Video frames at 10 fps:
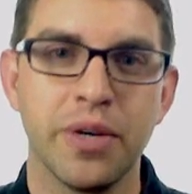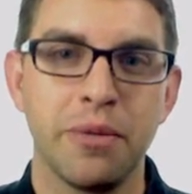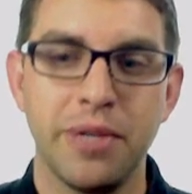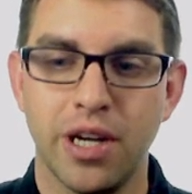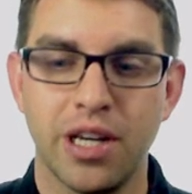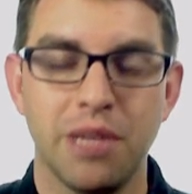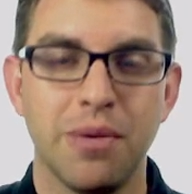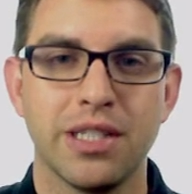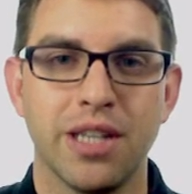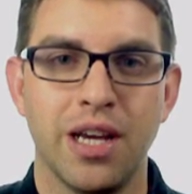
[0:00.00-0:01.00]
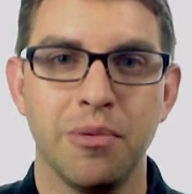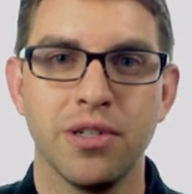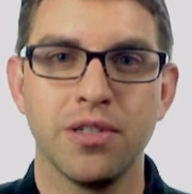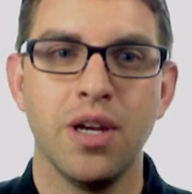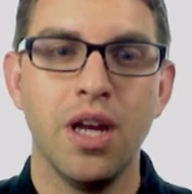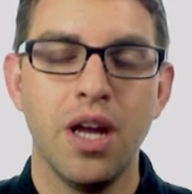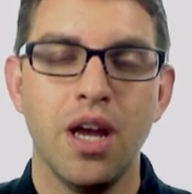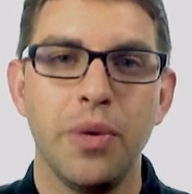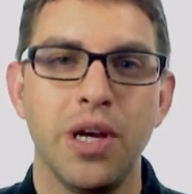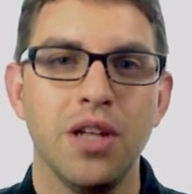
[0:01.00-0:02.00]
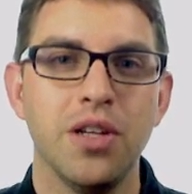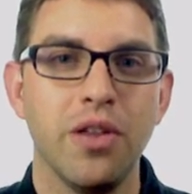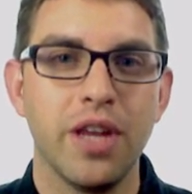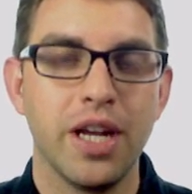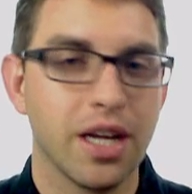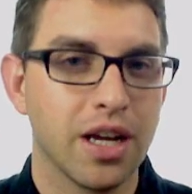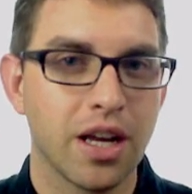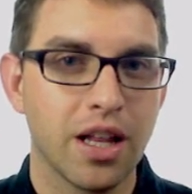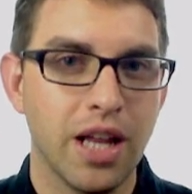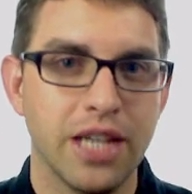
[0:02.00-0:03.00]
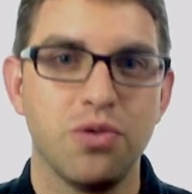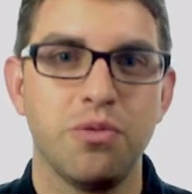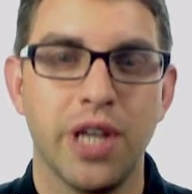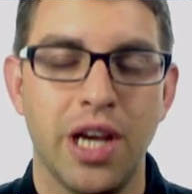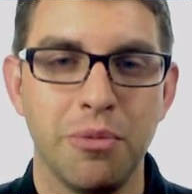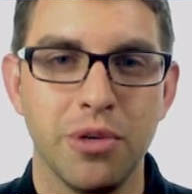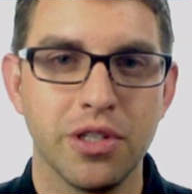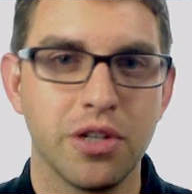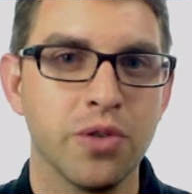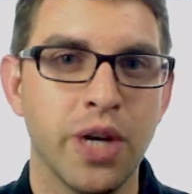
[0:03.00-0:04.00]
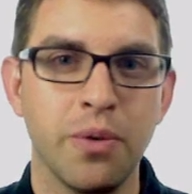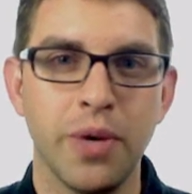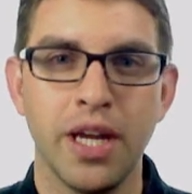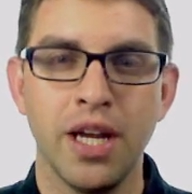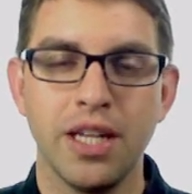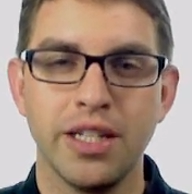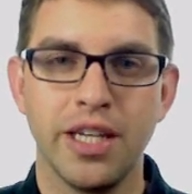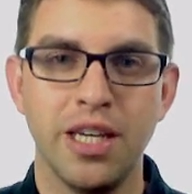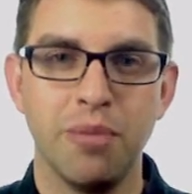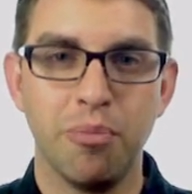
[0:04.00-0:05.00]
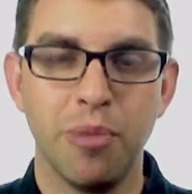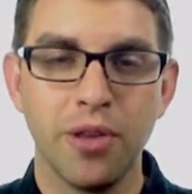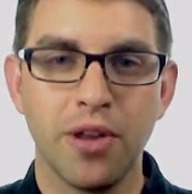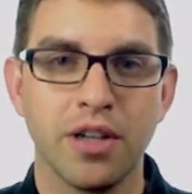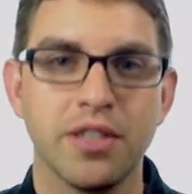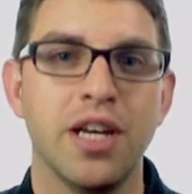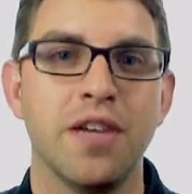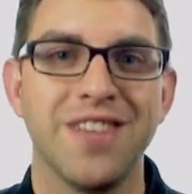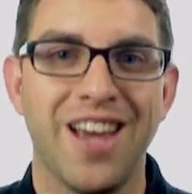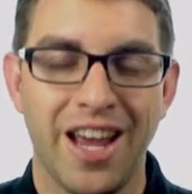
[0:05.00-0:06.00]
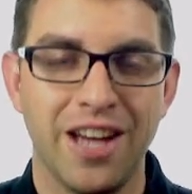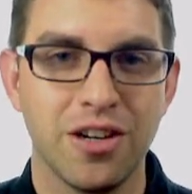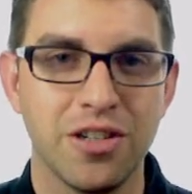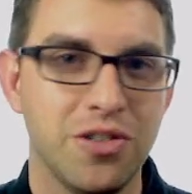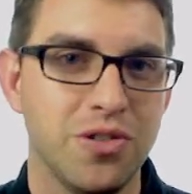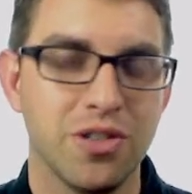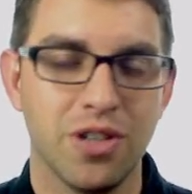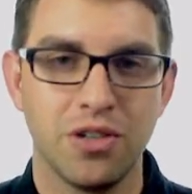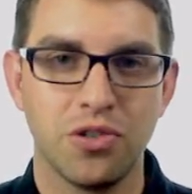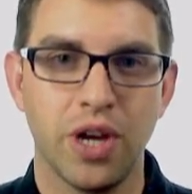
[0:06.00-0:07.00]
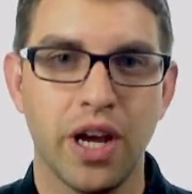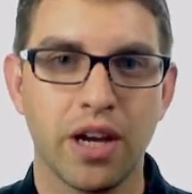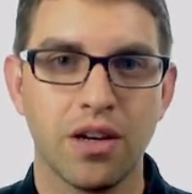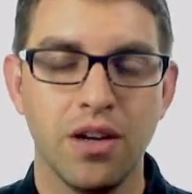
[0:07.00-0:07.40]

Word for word: we're going to be talking about timers. We all know that a classroom timer is a great way to keep both ourselves and our students on track.